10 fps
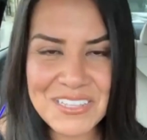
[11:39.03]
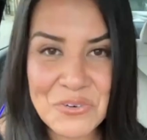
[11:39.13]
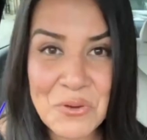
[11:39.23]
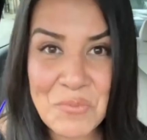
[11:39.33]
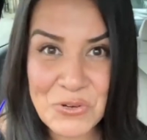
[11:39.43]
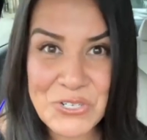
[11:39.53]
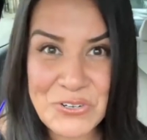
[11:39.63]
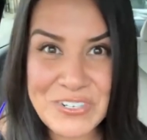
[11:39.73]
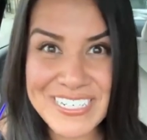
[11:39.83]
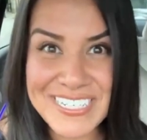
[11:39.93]
a little
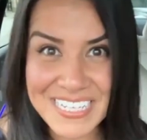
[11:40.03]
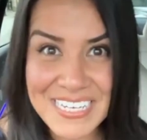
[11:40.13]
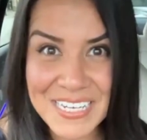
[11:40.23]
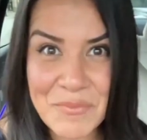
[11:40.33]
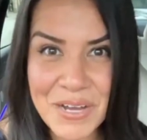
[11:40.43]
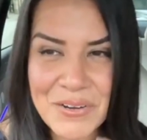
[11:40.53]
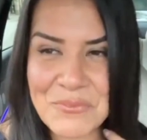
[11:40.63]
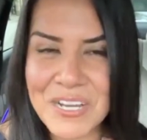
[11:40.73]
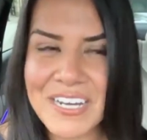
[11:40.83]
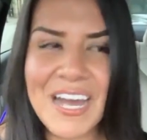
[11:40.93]
emotional just thinking about
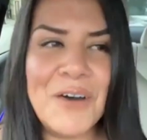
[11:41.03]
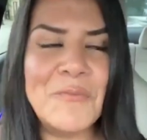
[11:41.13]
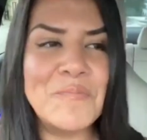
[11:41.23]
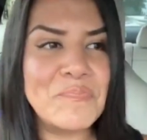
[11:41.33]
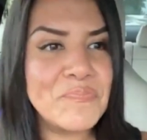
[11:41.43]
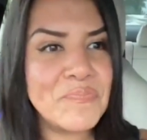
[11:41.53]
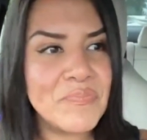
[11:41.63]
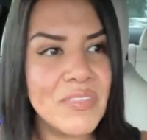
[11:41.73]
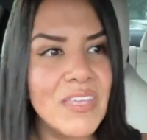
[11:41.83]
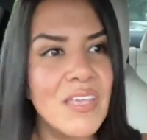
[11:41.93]
it right now.
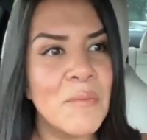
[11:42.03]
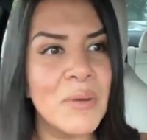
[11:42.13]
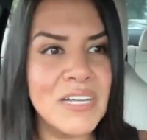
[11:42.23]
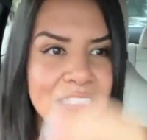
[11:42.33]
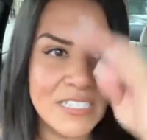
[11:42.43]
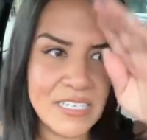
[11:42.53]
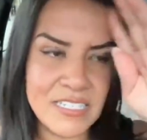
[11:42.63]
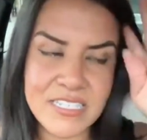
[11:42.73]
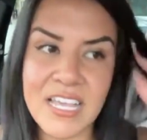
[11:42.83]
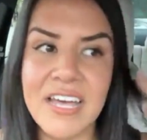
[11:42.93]
But
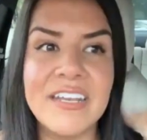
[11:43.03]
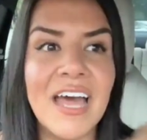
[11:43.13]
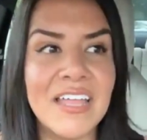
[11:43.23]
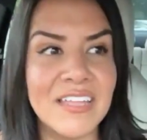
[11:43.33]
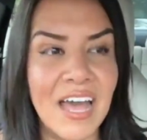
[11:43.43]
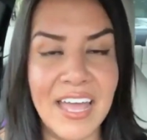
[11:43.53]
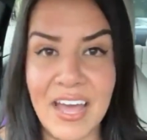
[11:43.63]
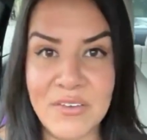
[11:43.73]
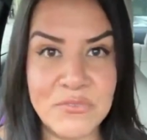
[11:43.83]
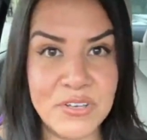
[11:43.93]
he said, I
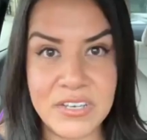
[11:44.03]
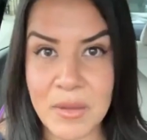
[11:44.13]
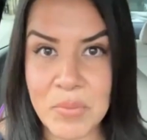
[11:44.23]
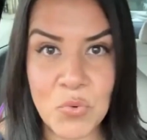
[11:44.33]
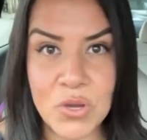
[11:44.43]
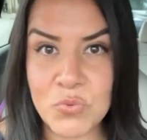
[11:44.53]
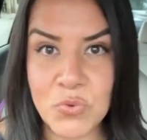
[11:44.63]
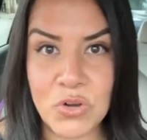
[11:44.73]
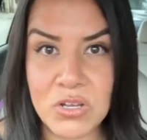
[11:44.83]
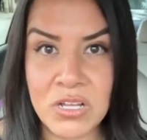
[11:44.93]
have number one
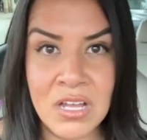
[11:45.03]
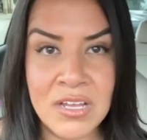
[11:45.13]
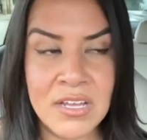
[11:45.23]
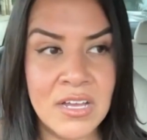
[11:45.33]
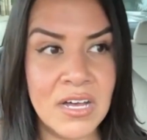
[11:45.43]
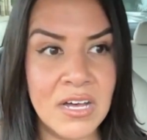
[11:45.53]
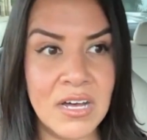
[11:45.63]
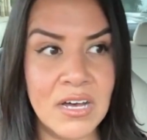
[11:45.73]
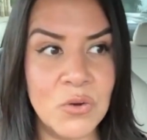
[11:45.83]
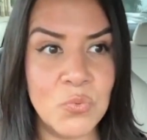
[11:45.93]
rule
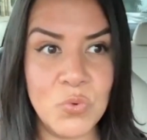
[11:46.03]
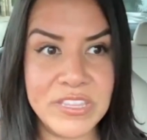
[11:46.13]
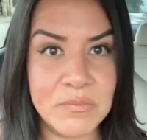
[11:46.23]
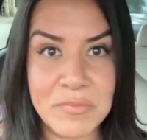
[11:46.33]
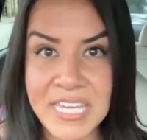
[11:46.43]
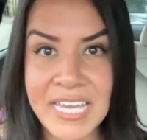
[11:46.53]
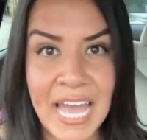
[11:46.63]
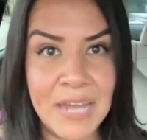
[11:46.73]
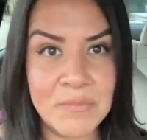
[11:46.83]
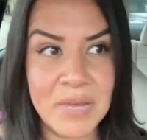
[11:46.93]
with
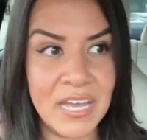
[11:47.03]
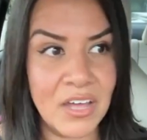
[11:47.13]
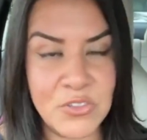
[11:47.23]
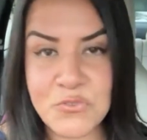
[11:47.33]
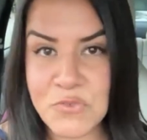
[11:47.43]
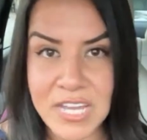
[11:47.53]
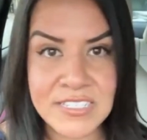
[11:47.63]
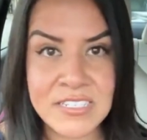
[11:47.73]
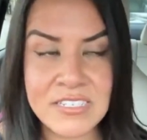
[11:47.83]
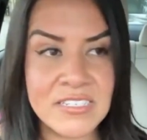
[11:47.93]
me and my other
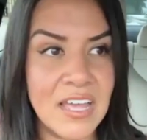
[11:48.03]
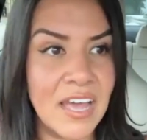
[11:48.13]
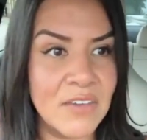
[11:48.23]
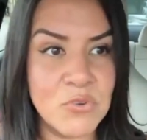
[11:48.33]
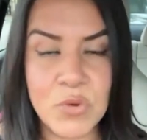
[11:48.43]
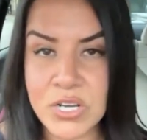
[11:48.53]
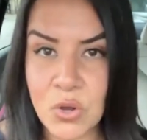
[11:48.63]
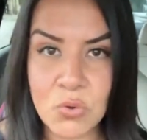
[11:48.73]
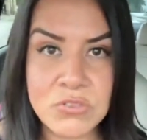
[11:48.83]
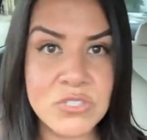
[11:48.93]
friends. Everyone
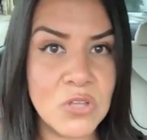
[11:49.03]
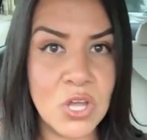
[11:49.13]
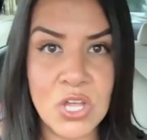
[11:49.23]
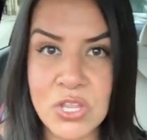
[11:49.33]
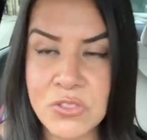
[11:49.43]
knows